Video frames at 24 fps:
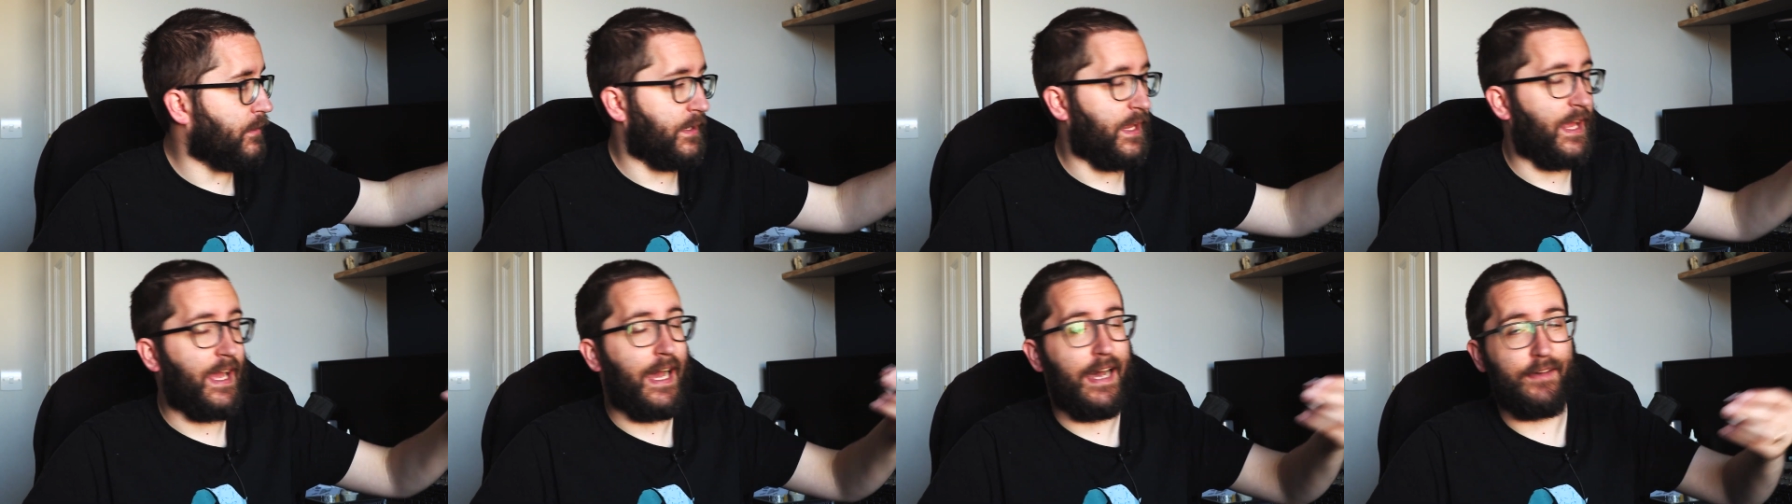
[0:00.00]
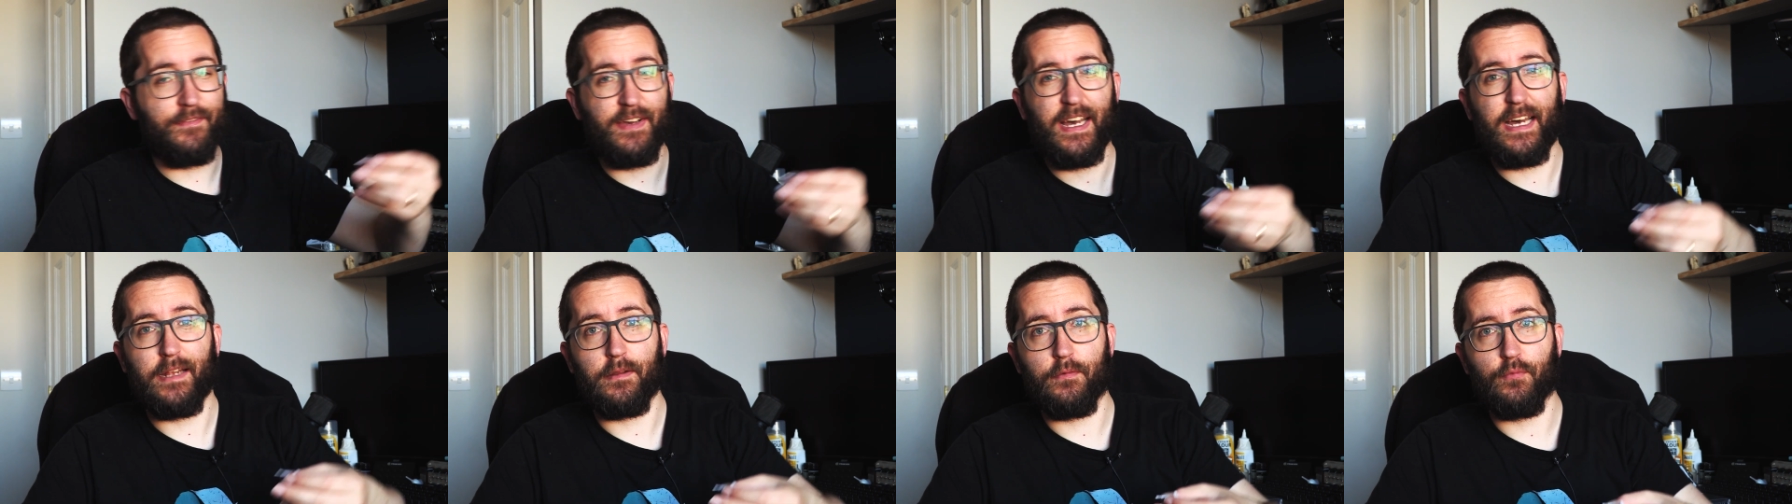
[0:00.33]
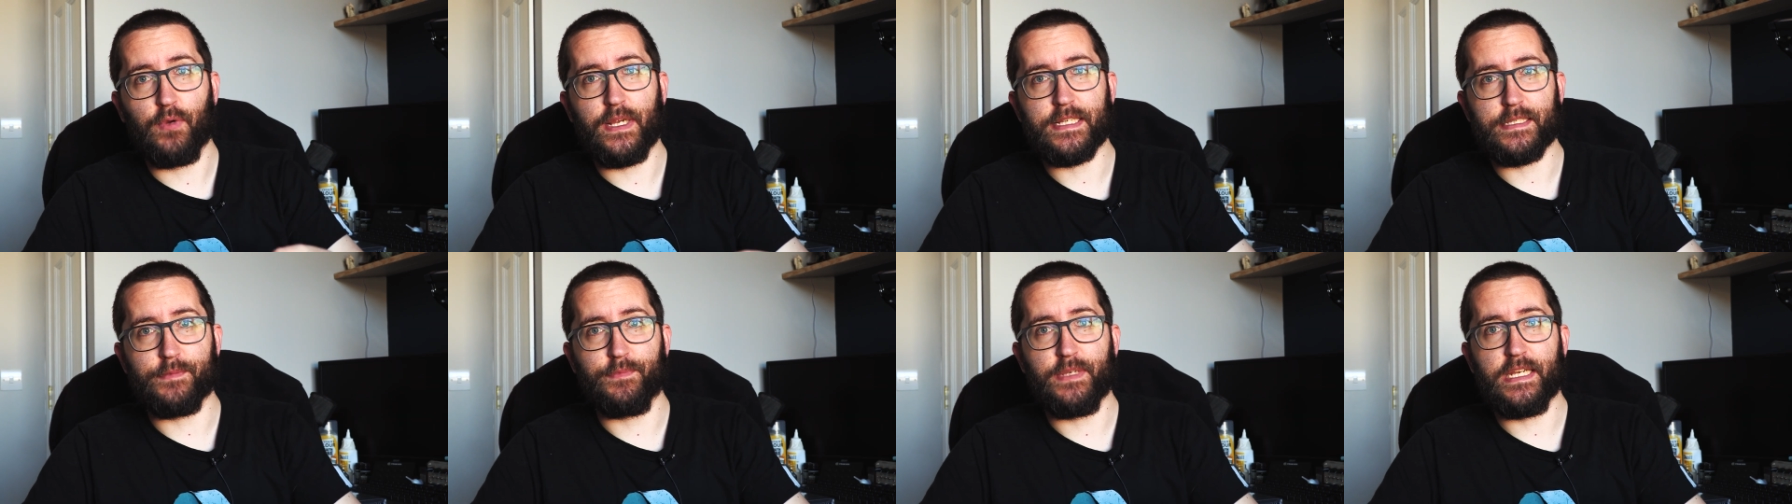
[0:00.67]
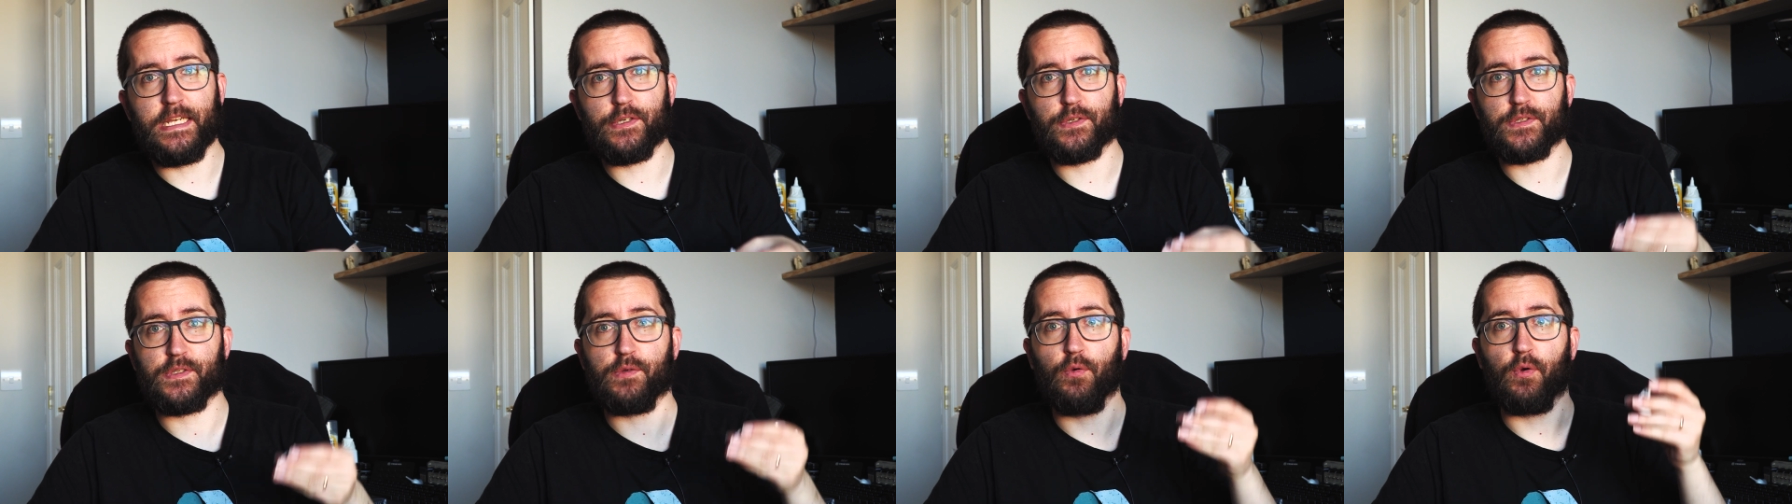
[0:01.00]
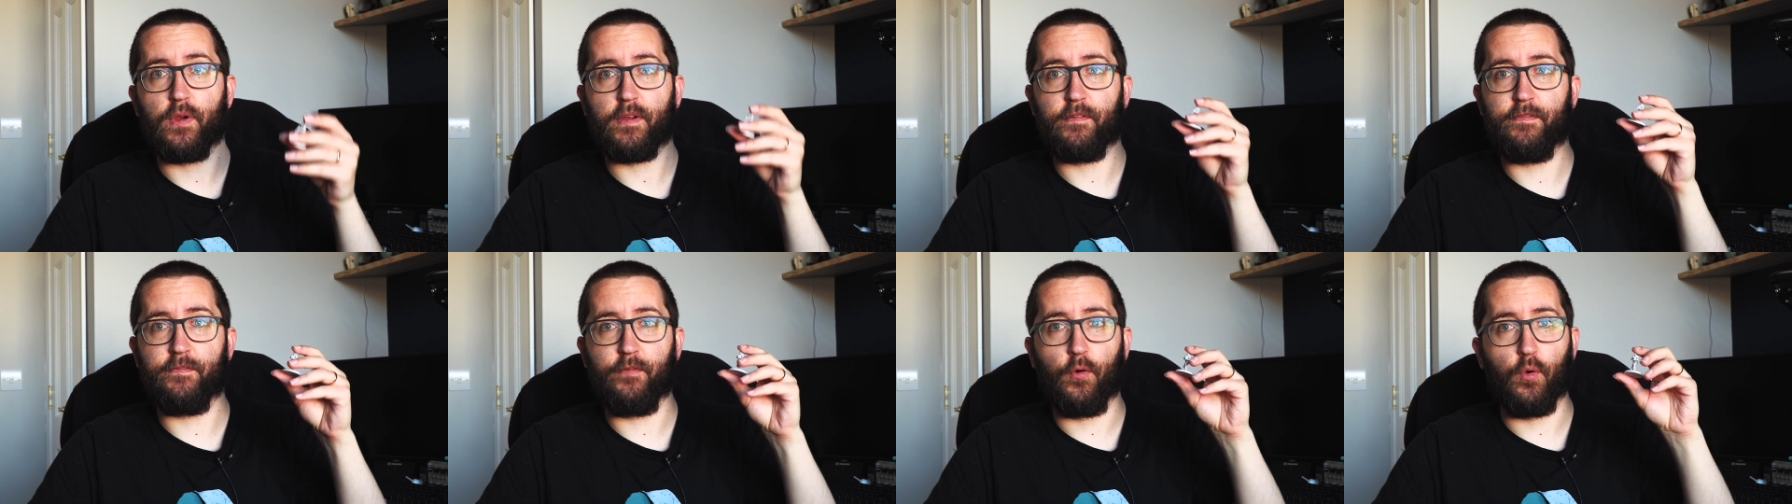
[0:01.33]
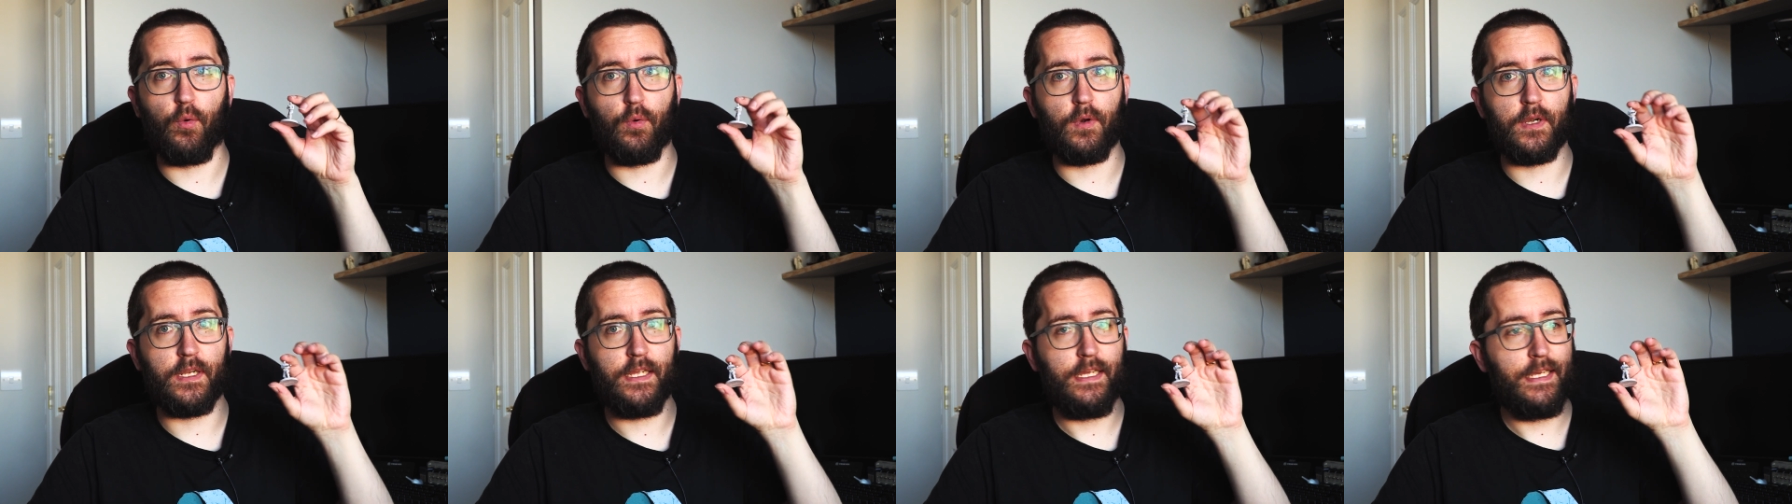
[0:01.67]
or they have had resin miniatures going
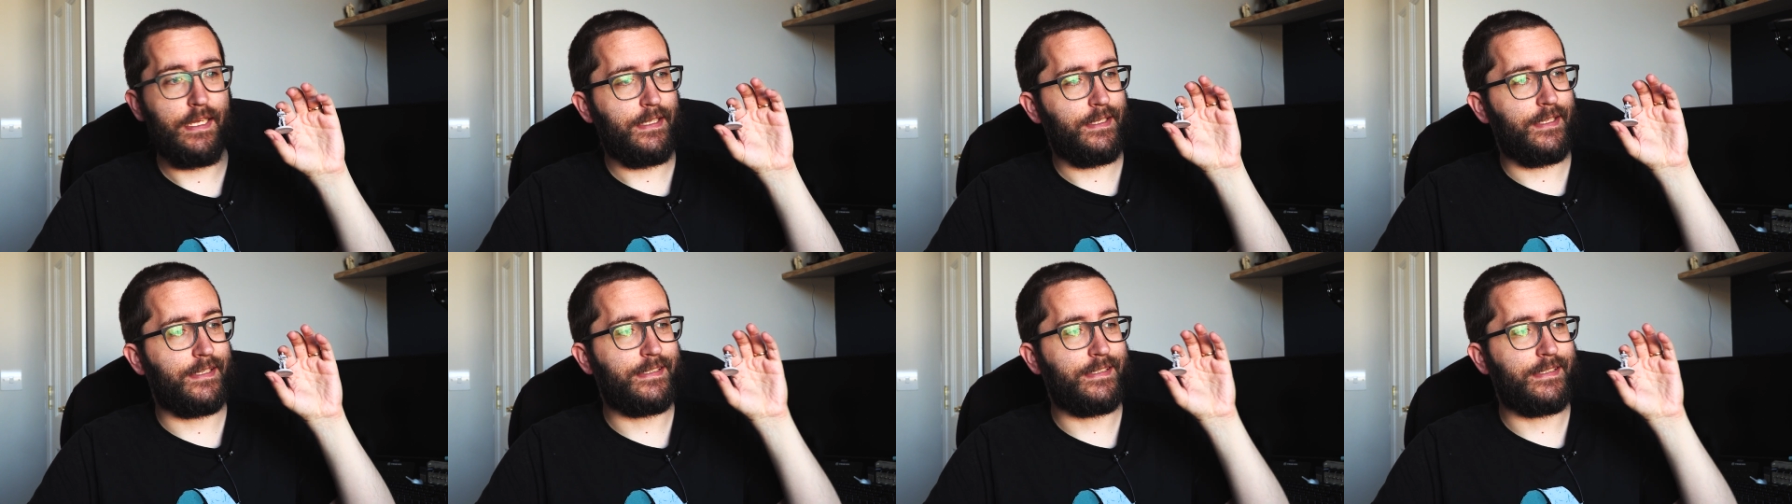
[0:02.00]
forward.